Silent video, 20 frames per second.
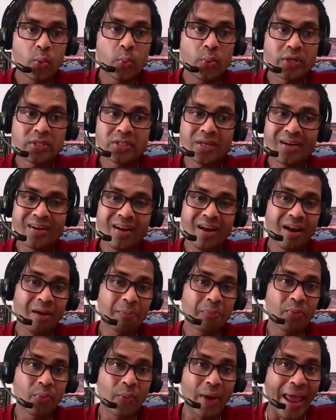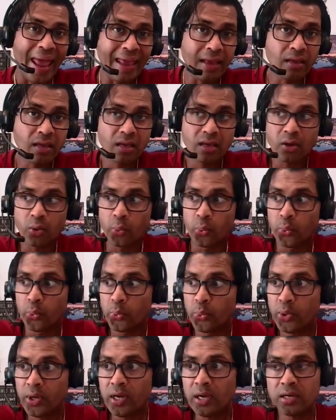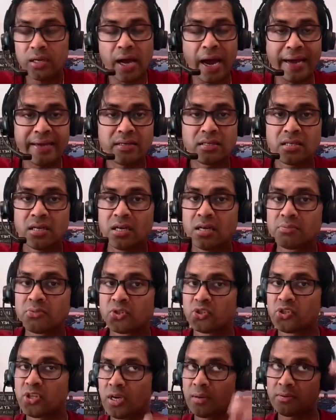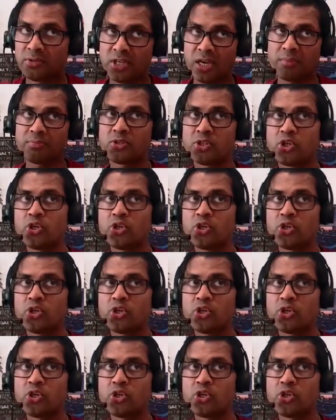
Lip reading: which ended up ranking really high terms. James